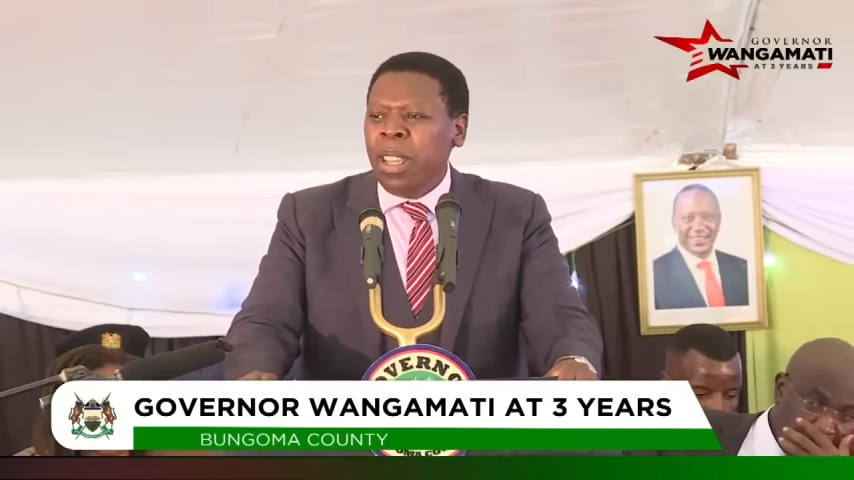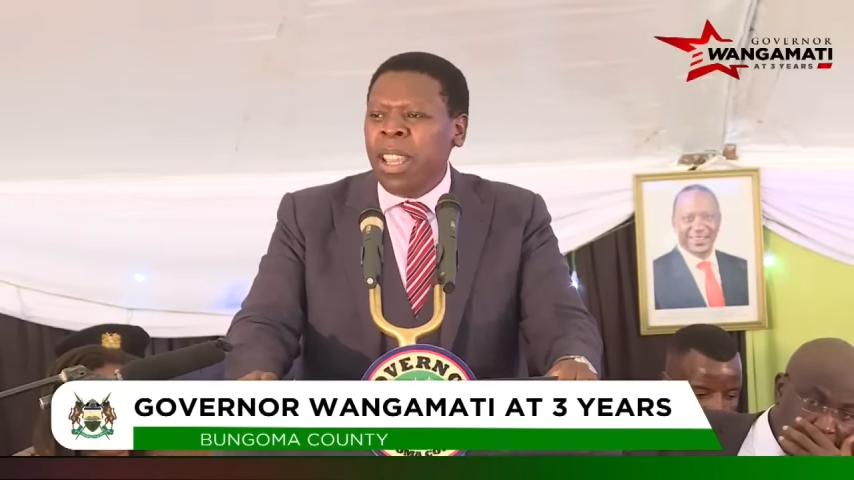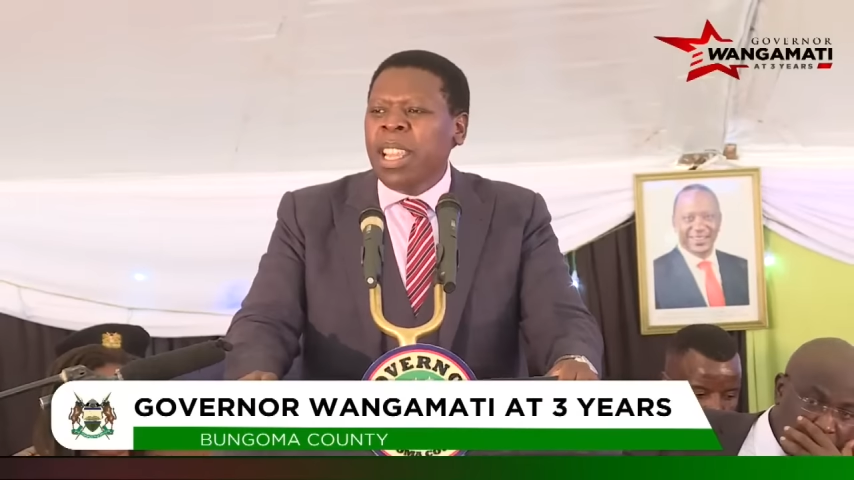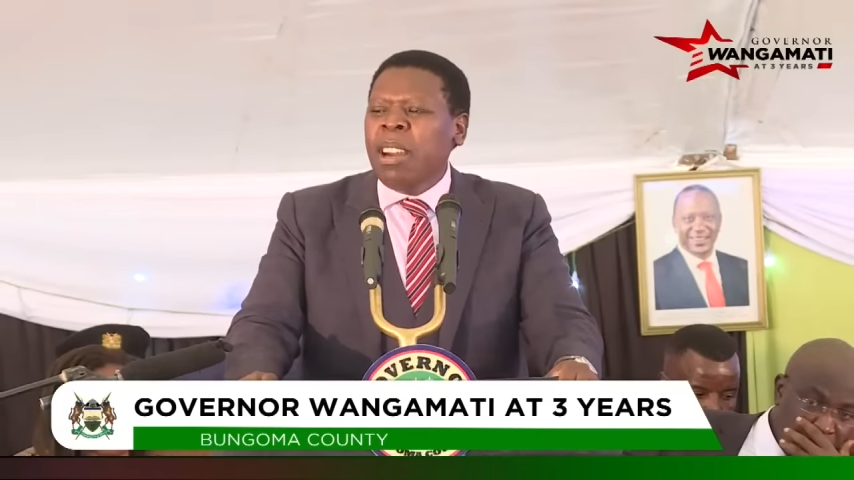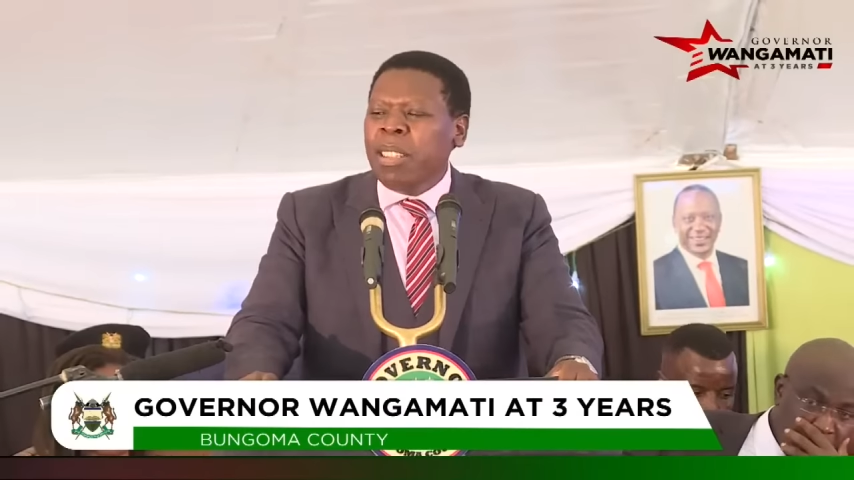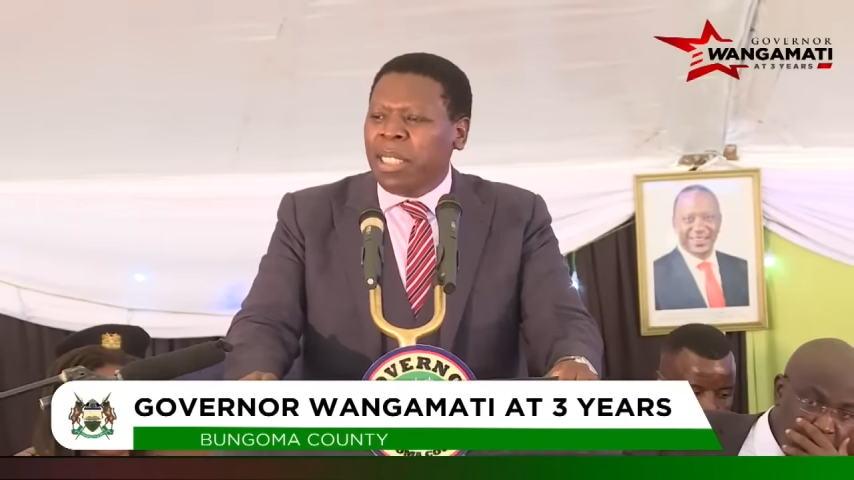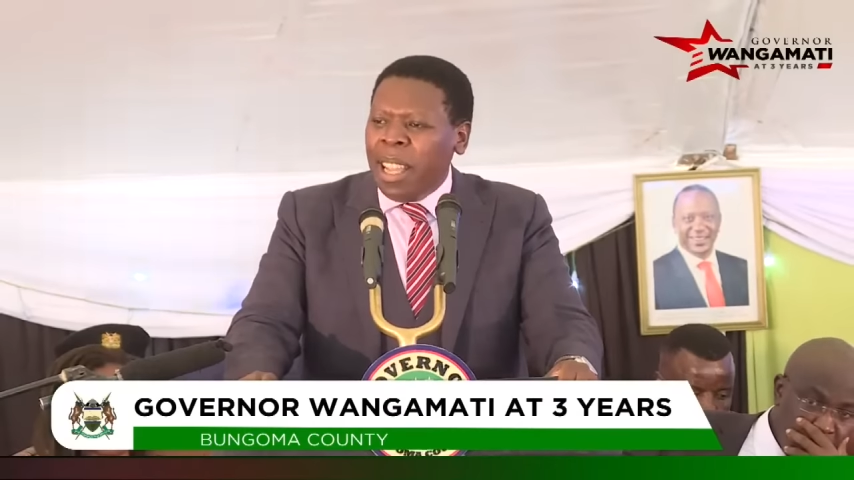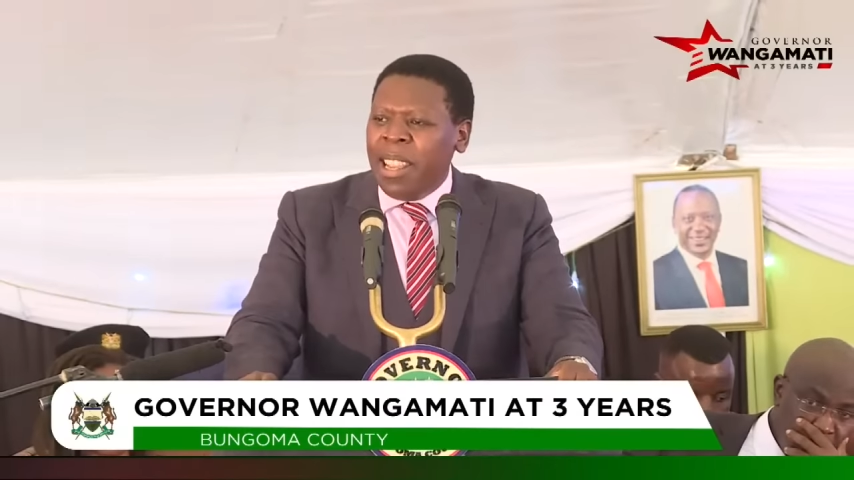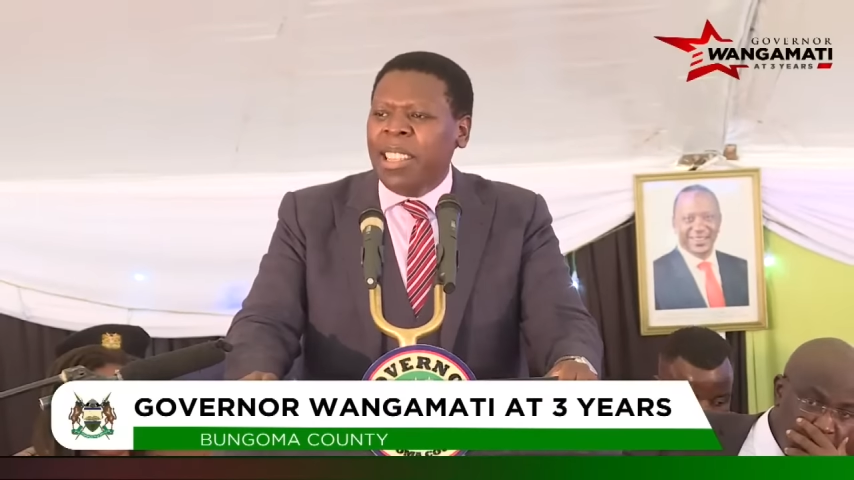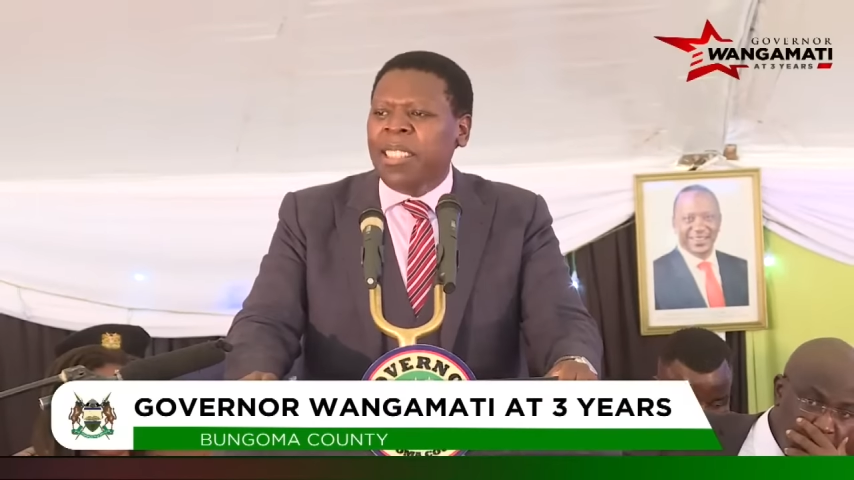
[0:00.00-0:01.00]
in our
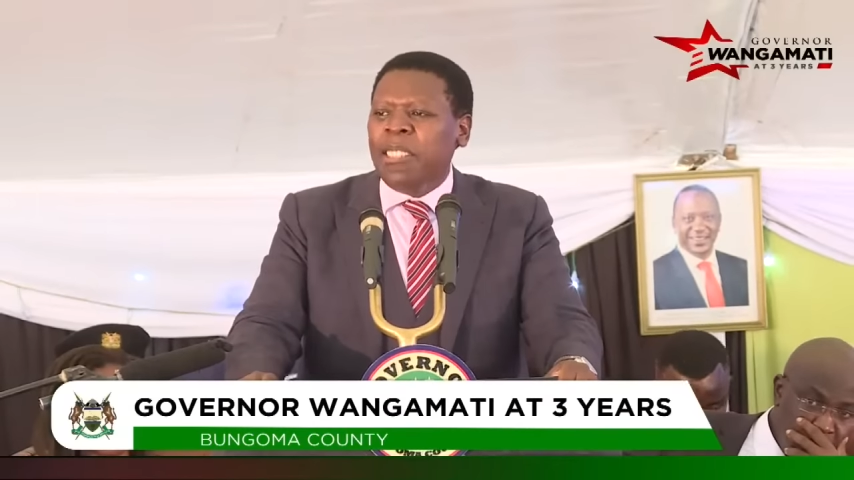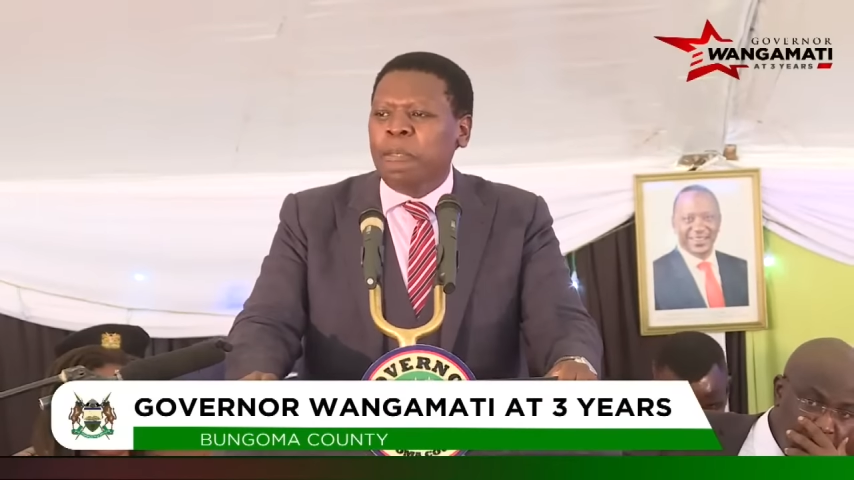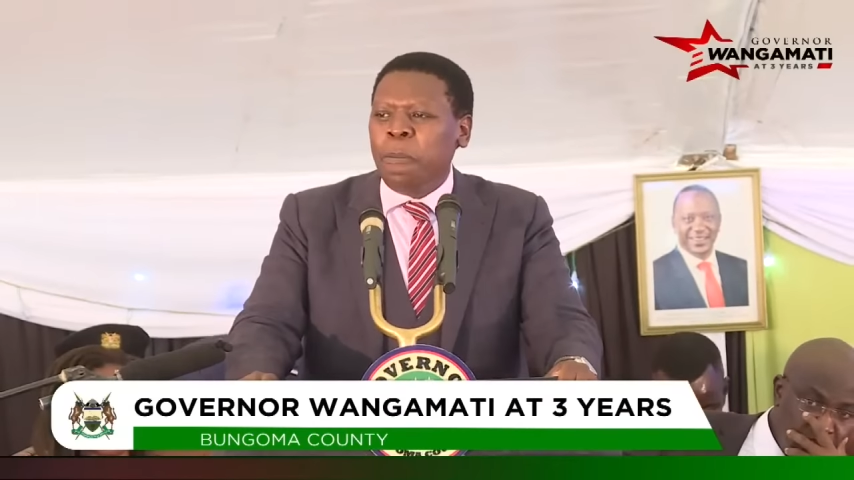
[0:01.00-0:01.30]
Senate.